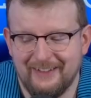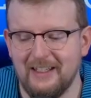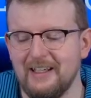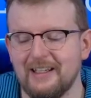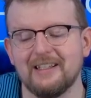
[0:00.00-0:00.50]

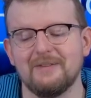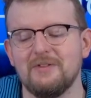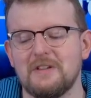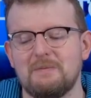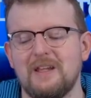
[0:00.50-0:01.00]
Because if you
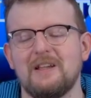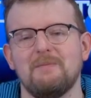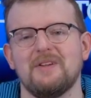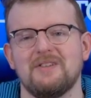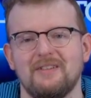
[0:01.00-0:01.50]
just make a
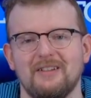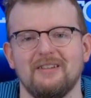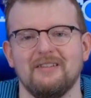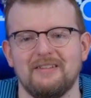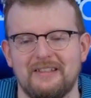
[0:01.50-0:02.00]
bunch of
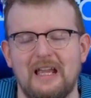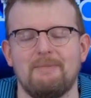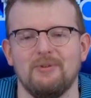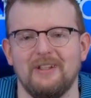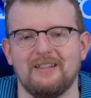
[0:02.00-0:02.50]
little
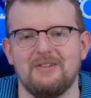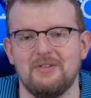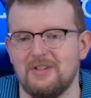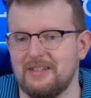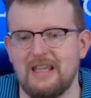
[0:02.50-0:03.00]
Saprolings, you
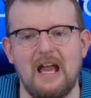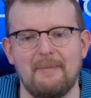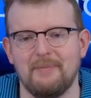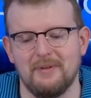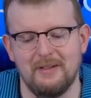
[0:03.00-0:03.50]
could just
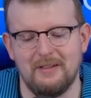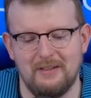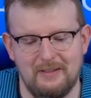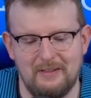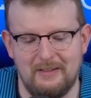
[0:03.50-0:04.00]
tap
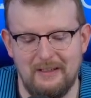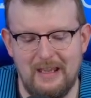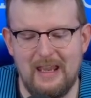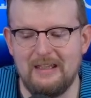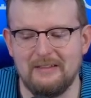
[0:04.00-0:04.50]

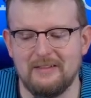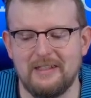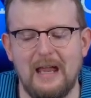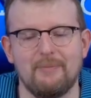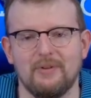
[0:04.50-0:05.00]
8
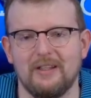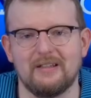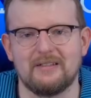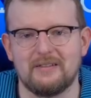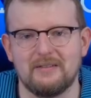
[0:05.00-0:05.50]

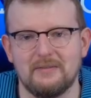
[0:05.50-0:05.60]
Saprolings